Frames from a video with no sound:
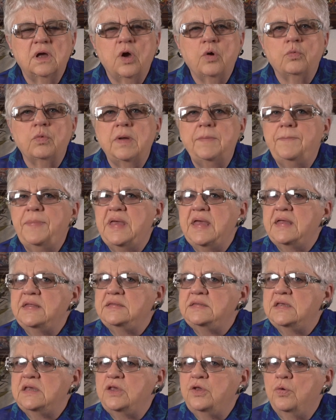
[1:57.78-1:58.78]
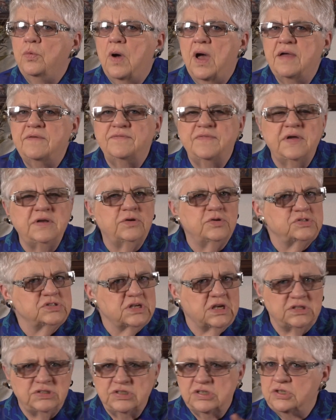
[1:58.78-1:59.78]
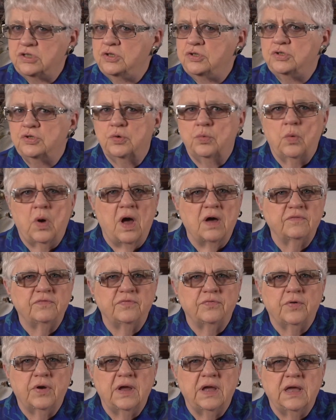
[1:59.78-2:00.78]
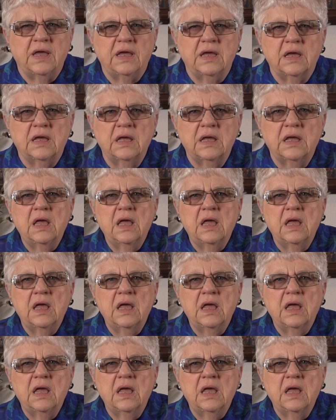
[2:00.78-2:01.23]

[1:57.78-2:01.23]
Repeat DUI offenders continue to walk free